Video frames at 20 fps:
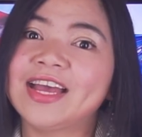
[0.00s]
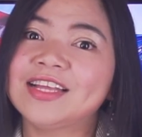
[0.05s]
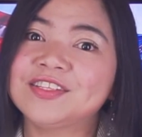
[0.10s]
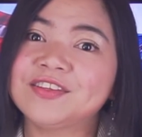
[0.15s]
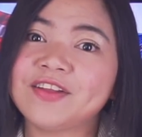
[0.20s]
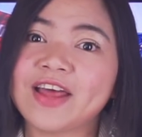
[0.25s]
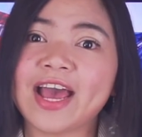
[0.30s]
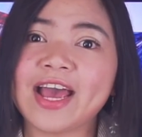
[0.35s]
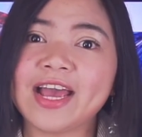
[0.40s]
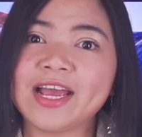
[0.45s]

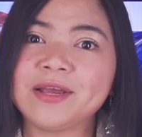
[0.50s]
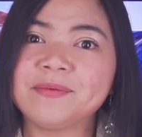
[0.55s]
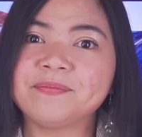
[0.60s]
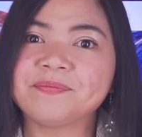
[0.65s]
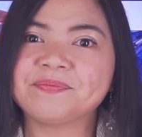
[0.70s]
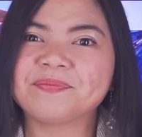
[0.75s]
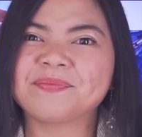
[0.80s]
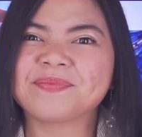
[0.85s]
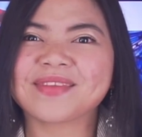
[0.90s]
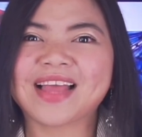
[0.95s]
Today,
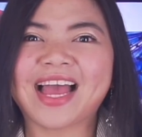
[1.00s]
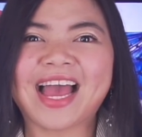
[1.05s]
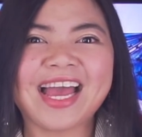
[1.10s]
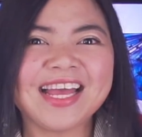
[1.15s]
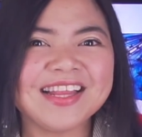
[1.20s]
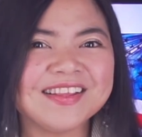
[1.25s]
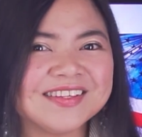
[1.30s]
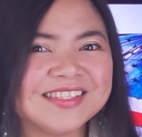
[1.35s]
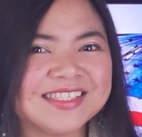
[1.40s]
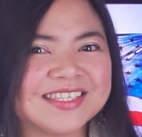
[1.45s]

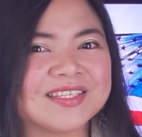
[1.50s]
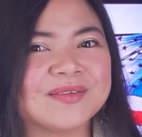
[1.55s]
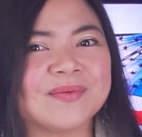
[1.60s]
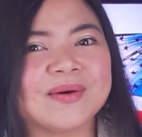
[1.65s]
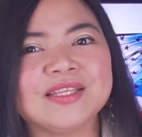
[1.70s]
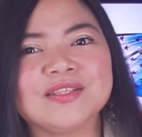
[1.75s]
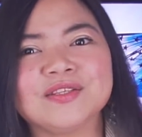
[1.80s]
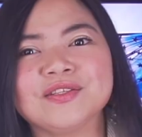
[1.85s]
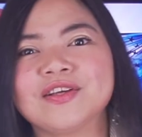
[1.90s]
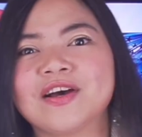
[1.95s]
I don't just
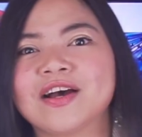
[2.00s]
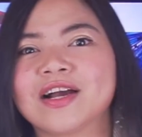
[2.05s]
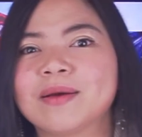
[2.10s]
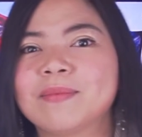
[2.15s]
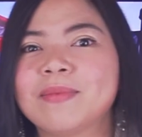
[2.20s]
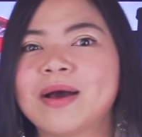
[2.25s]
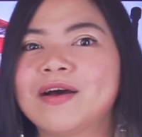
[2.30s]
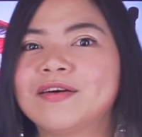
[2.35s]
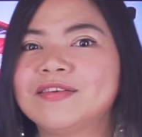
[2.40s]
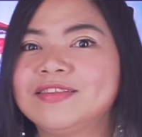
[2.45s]
want to talk
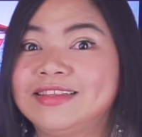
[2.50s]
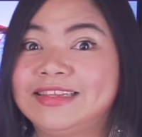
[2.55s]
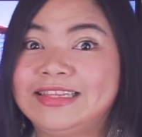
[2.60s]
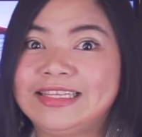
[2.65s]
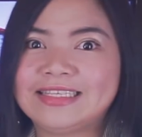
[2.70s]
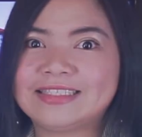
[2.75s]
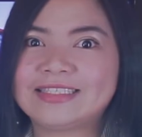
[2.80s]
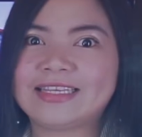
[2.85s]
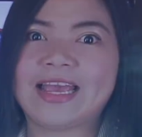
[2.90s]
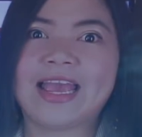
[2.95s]
about
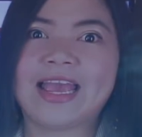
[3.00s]
this